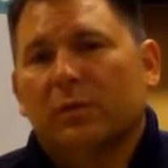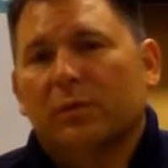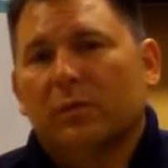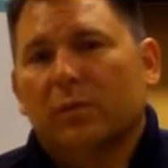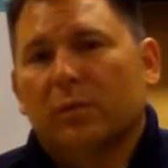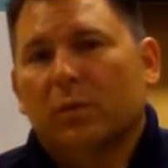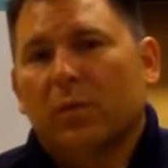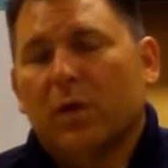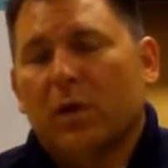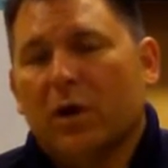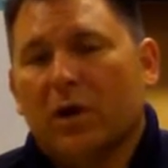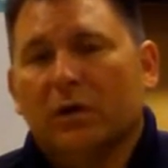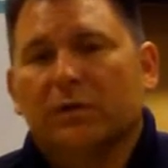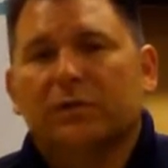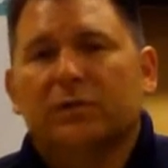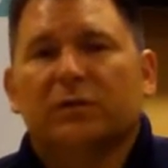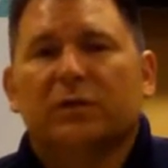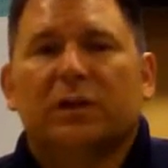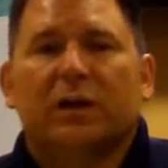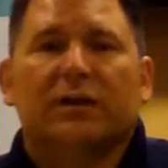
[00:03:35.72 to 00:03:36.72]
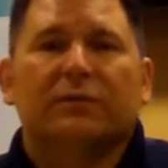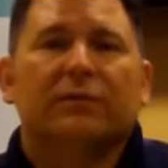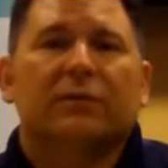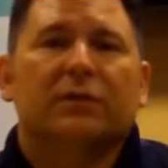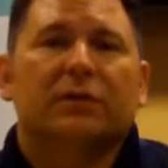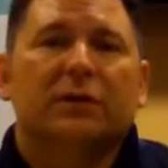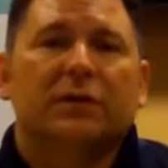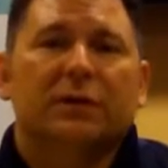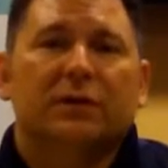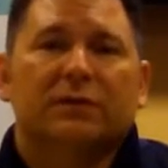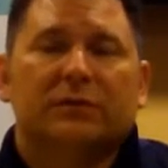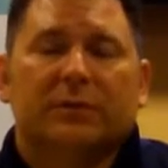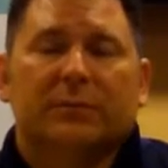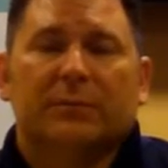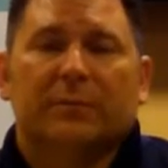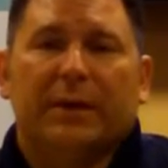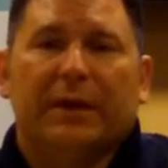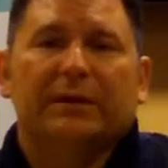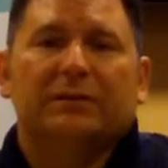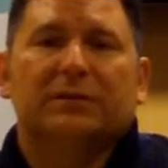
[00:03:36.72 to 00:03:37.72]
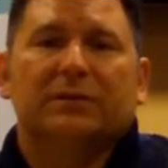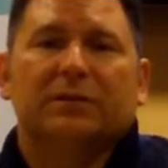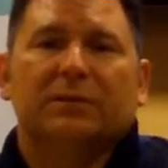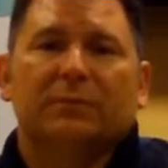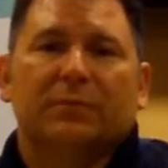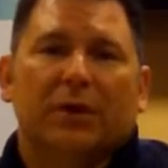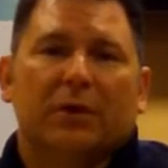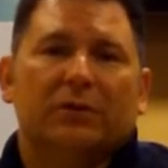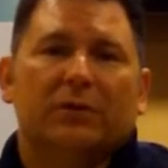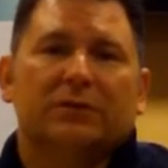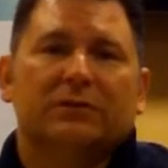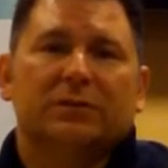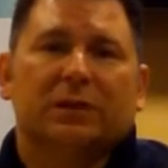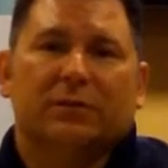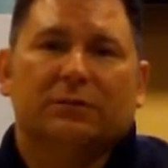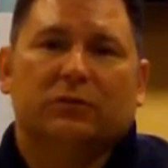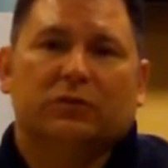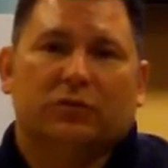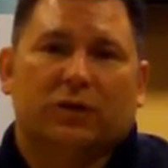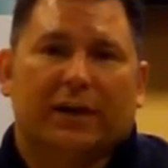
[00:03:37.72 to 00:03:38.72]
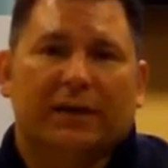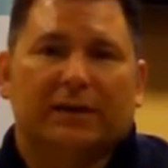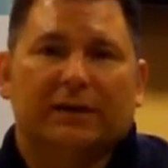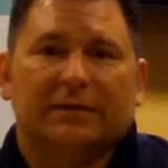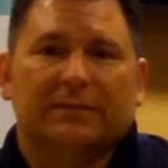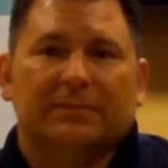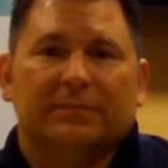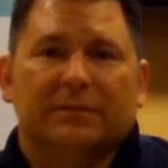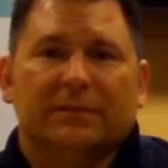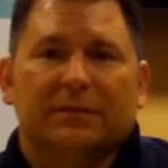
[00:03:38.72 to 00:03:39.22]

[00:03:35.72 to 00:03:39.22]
We'll also cover some basic components of training.